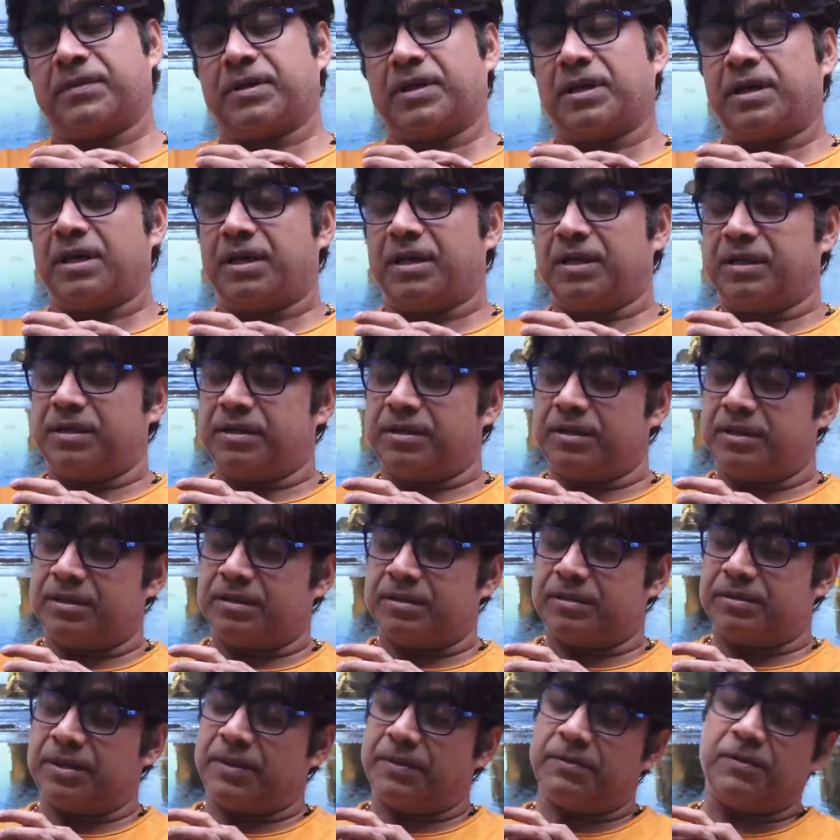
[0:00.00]

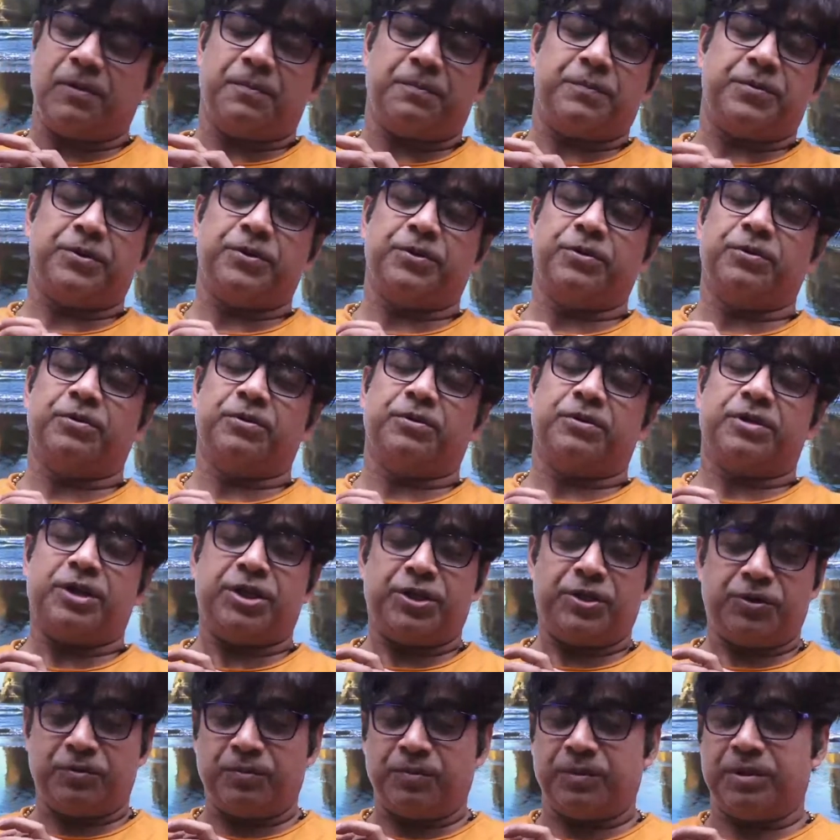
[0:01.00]
develop your
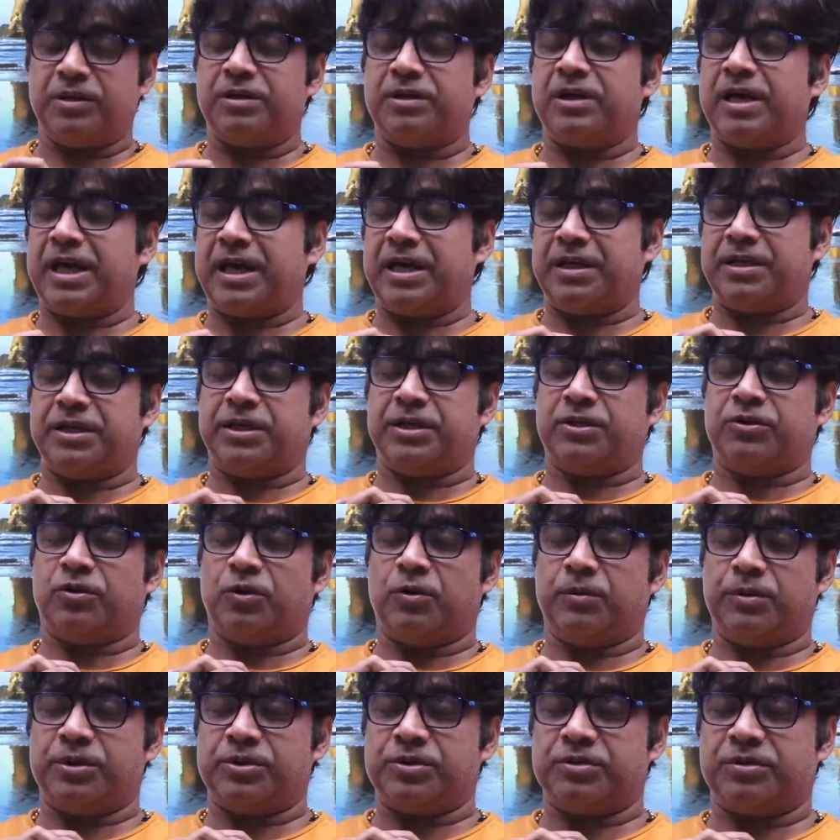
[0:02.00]
human and
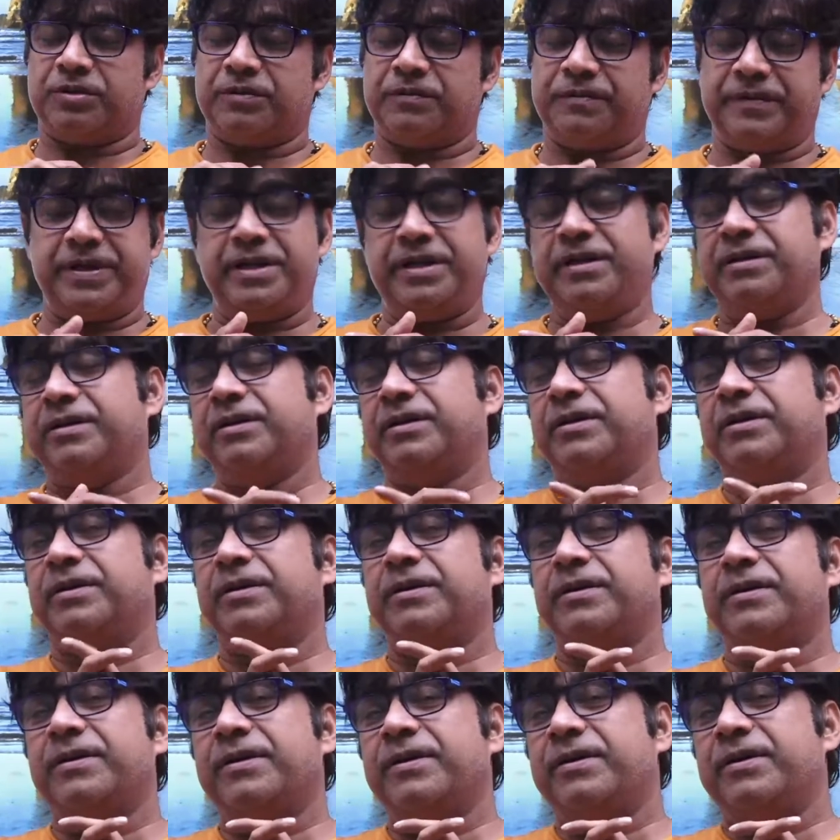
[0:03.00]
economic geography.
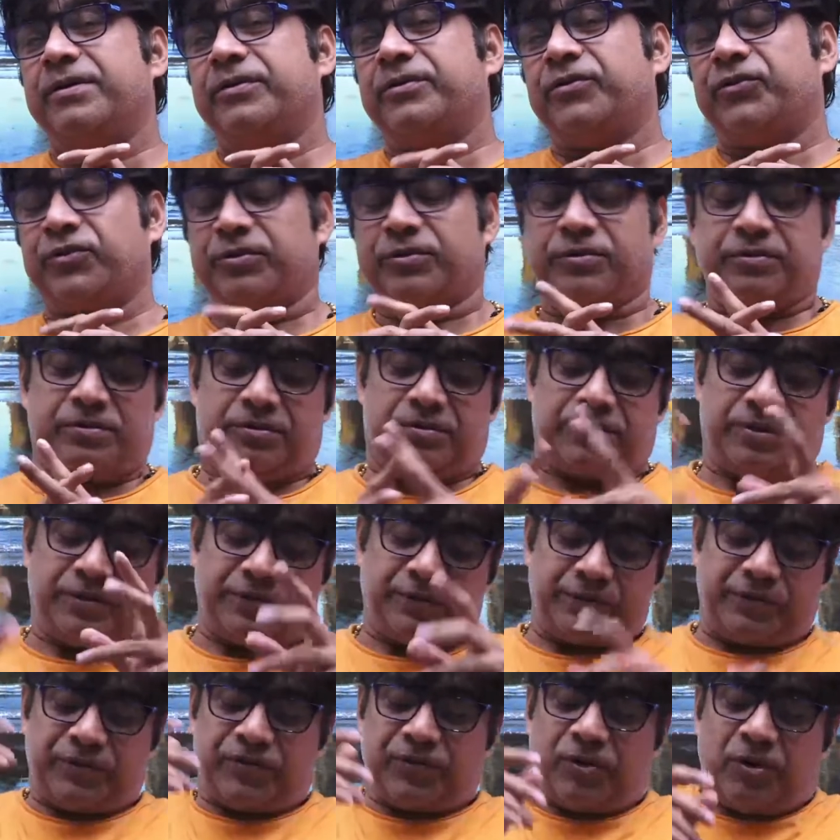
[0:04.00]
So
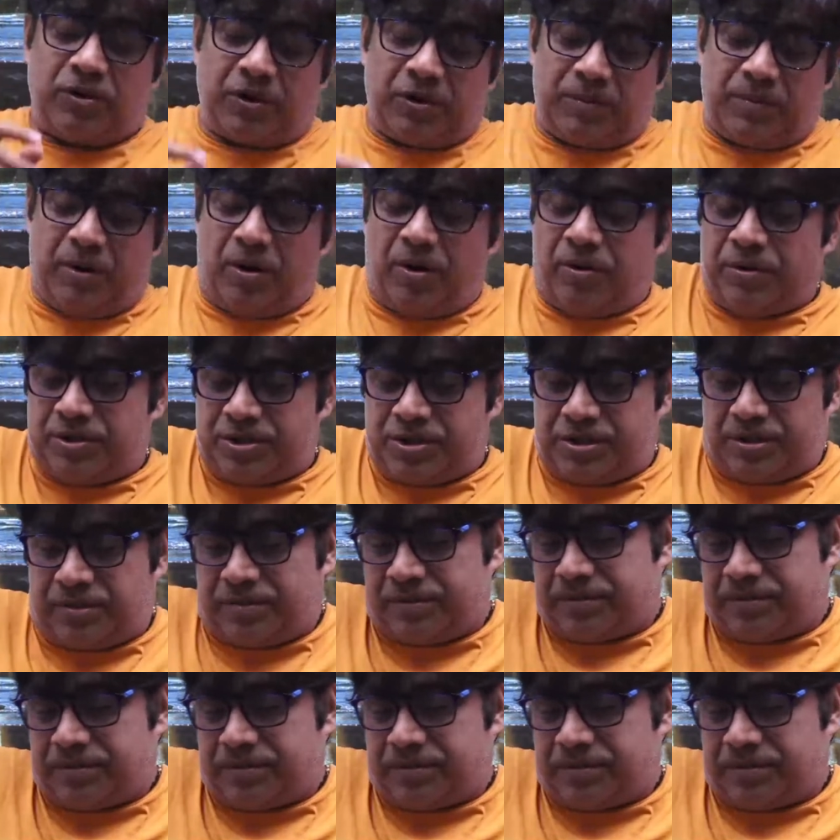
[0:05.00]
this was all about